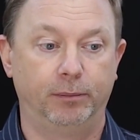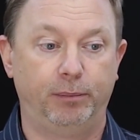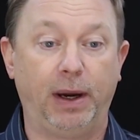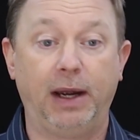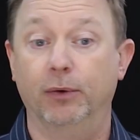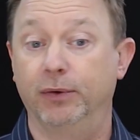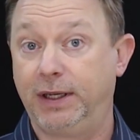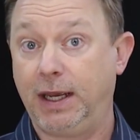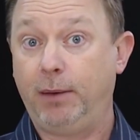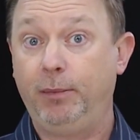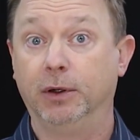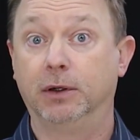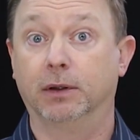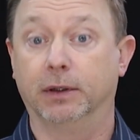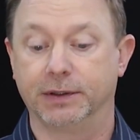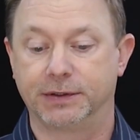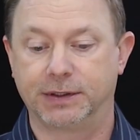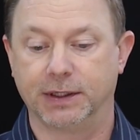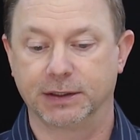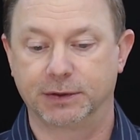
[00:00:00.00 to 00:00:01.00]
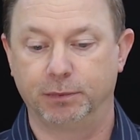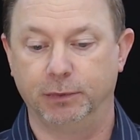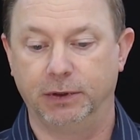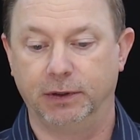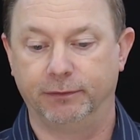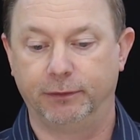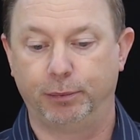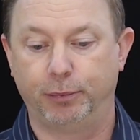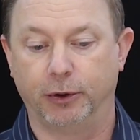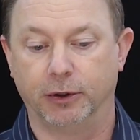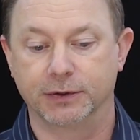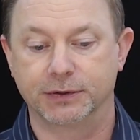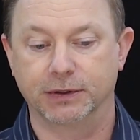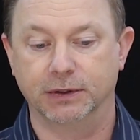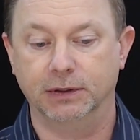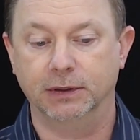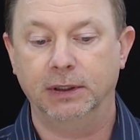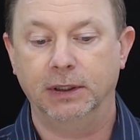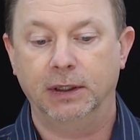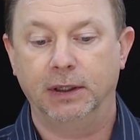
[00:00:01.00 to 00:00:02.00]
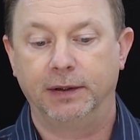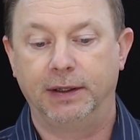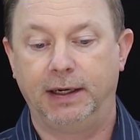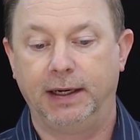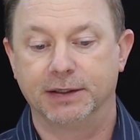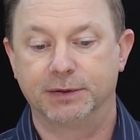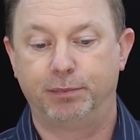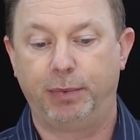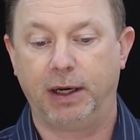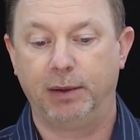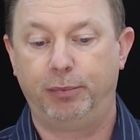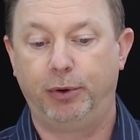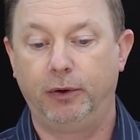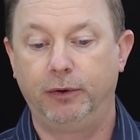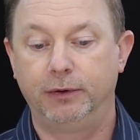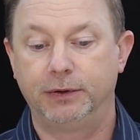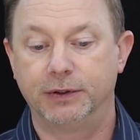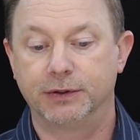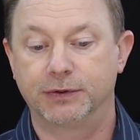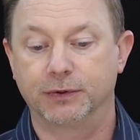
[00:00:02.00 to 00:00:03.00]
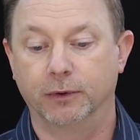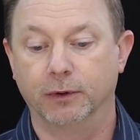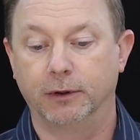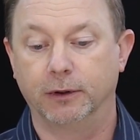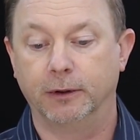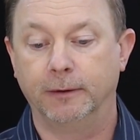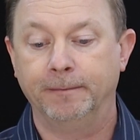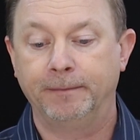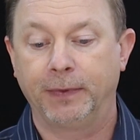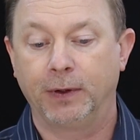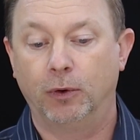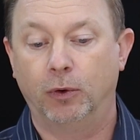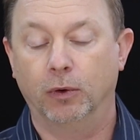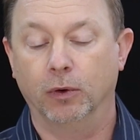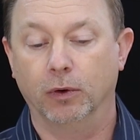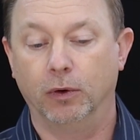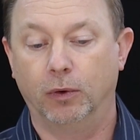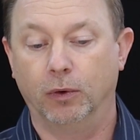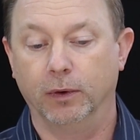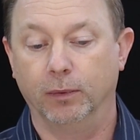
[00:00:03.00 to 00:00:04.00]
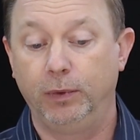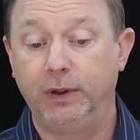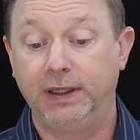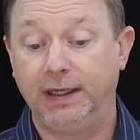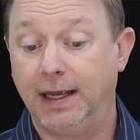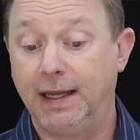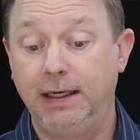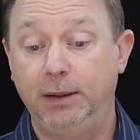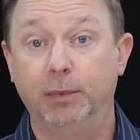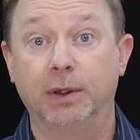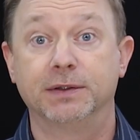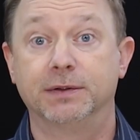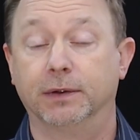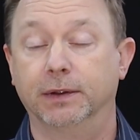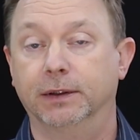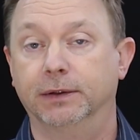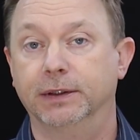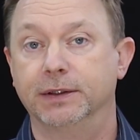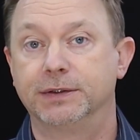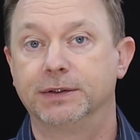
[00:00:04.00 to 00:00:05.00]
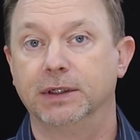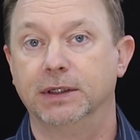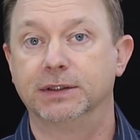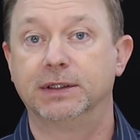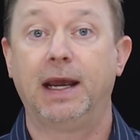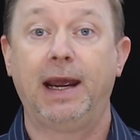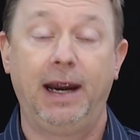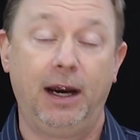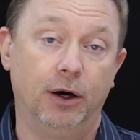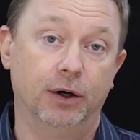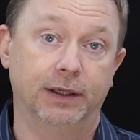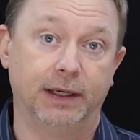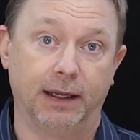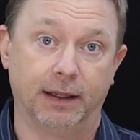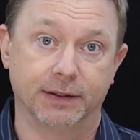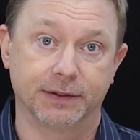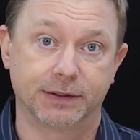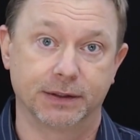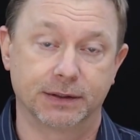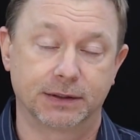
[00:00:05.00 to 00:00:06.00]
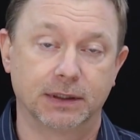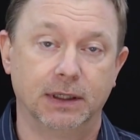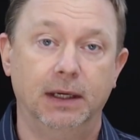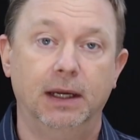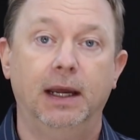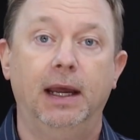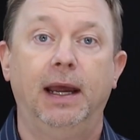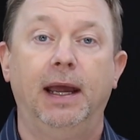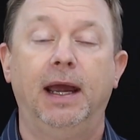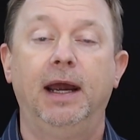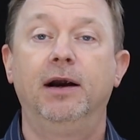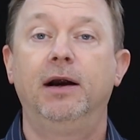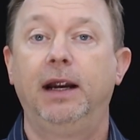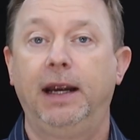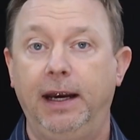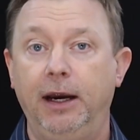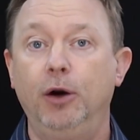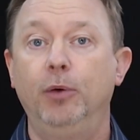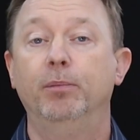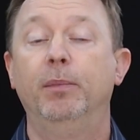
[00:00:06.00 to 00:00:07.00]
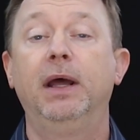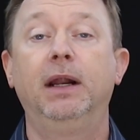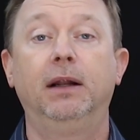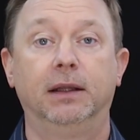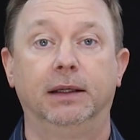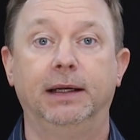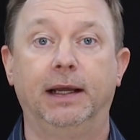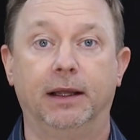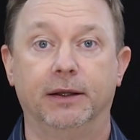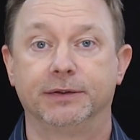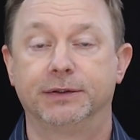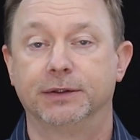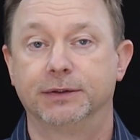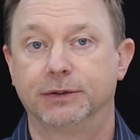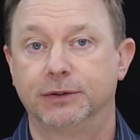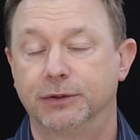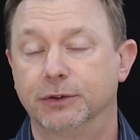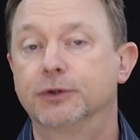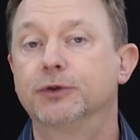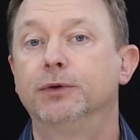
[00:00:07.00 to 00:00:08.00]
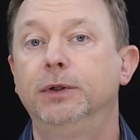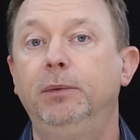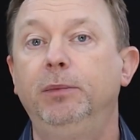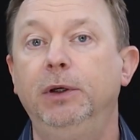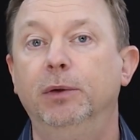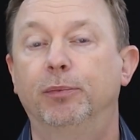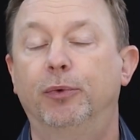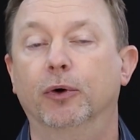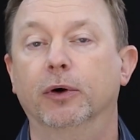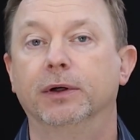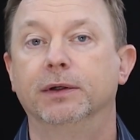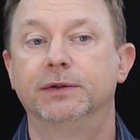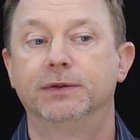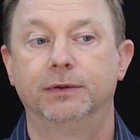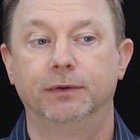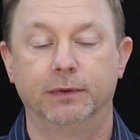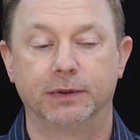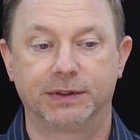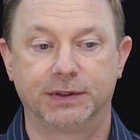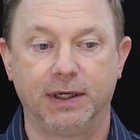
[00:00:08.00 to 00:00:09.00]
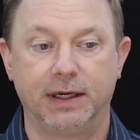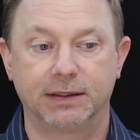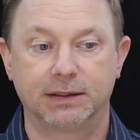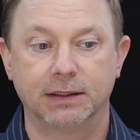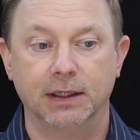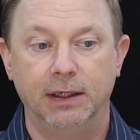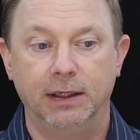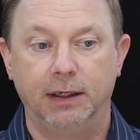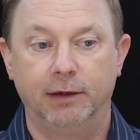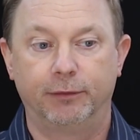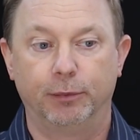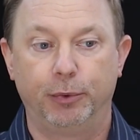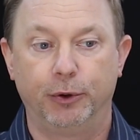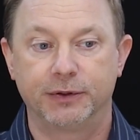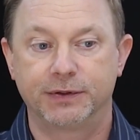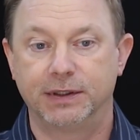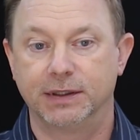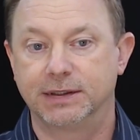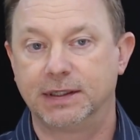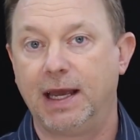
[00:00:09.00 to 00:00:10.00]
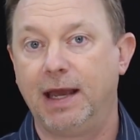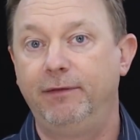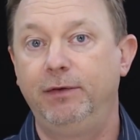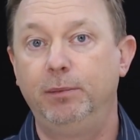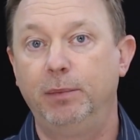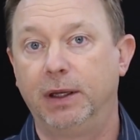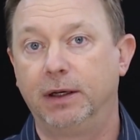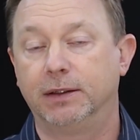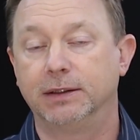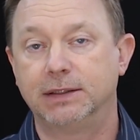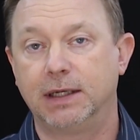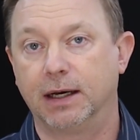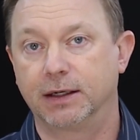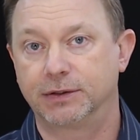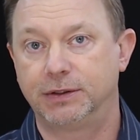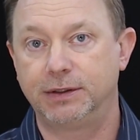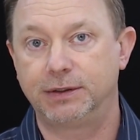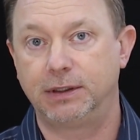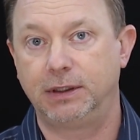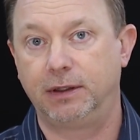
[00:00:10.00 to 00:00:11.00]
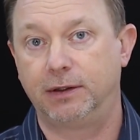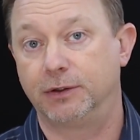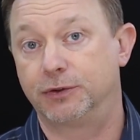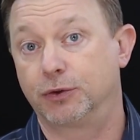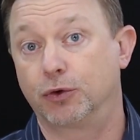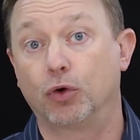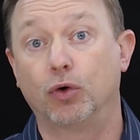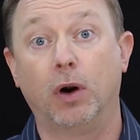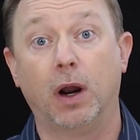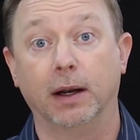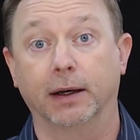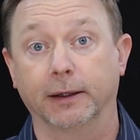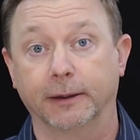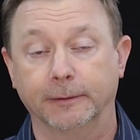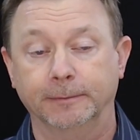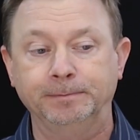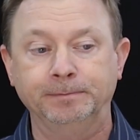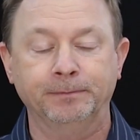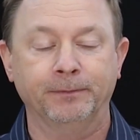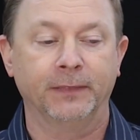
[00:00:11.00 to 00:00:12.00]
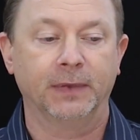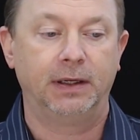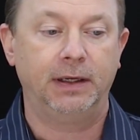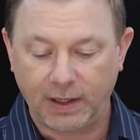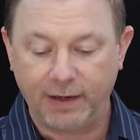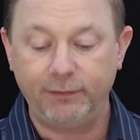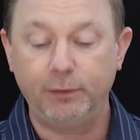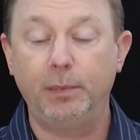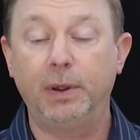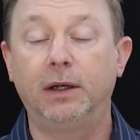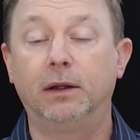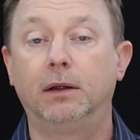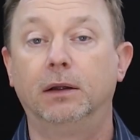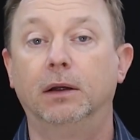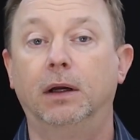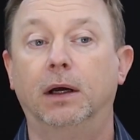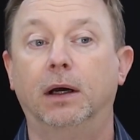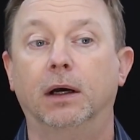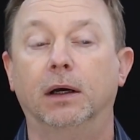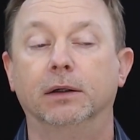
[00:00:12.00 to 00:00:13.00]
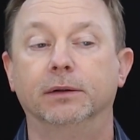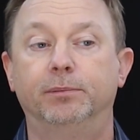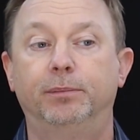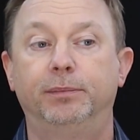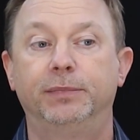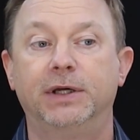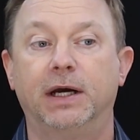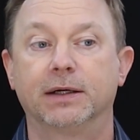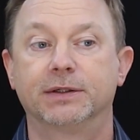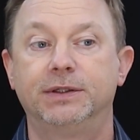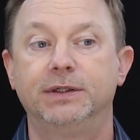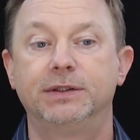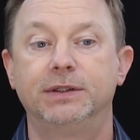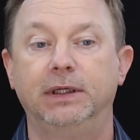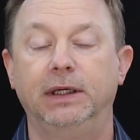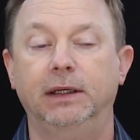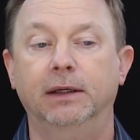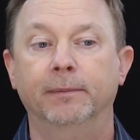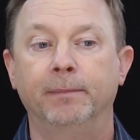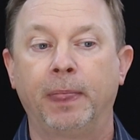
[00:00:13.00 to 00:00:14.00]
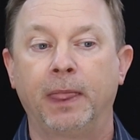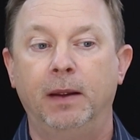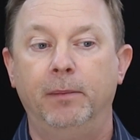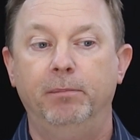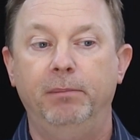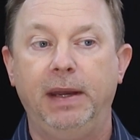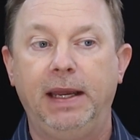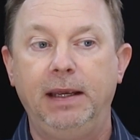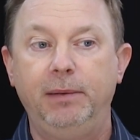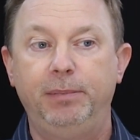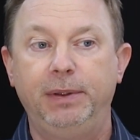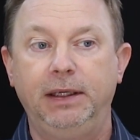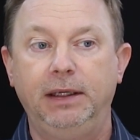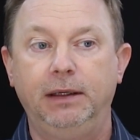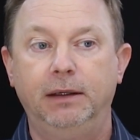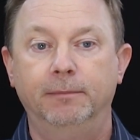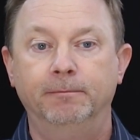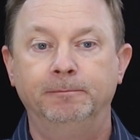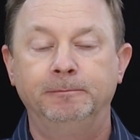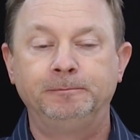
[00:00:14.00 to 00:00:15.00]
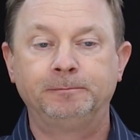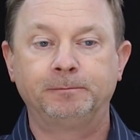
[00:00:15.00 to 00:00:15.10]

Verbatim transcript: biochemical assessment of a person that has bipolar disorder, or really any mental illness, is hair analysis. Hair metal analysis is extremely important to assess if a person has heavy metal toxicity that's chronic. Heavy metal toxicity may be